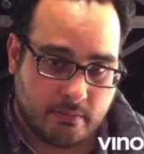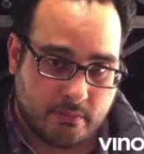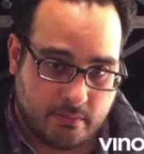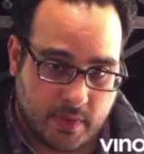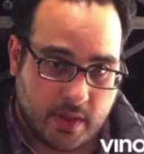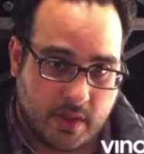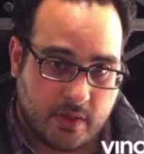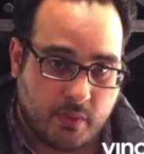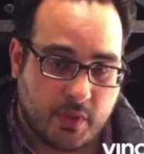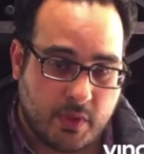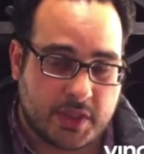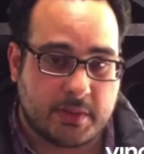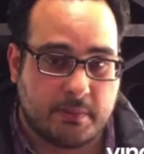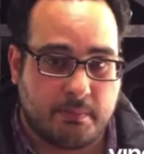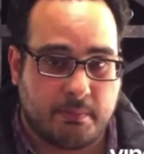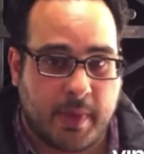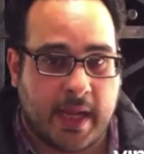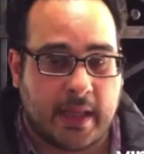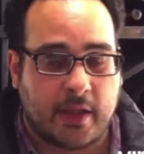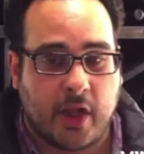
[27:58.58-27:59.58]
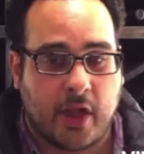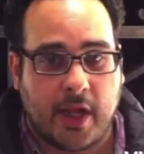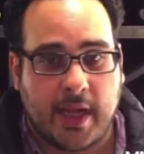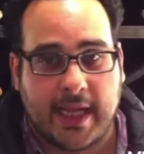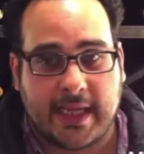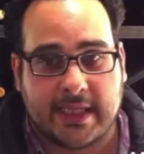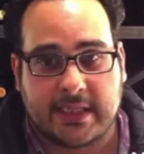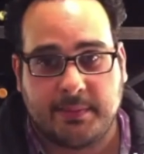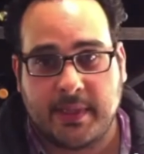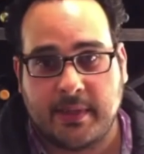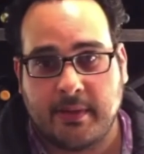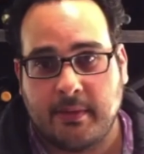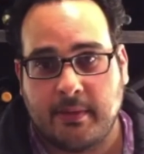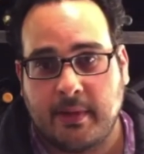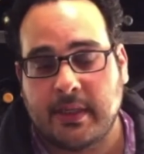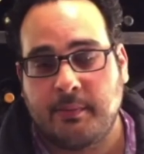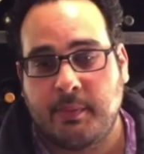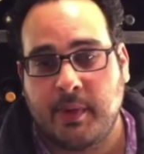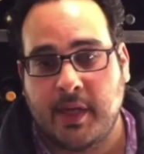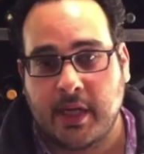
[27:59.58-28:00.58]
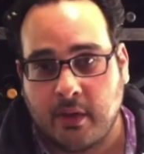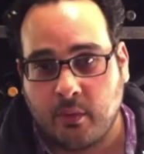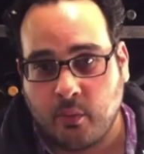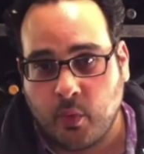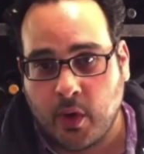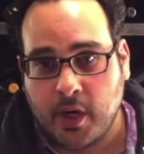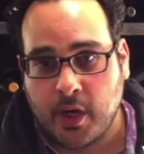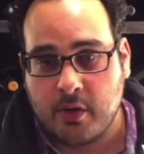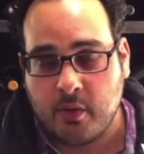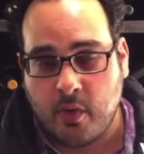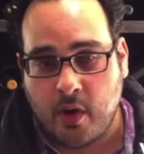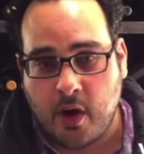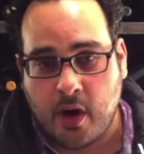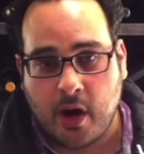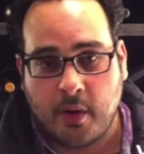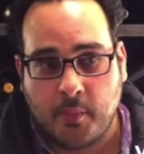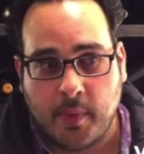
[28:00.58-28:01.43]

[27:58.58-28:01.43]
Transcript: which by law has to be, depending on where you are and what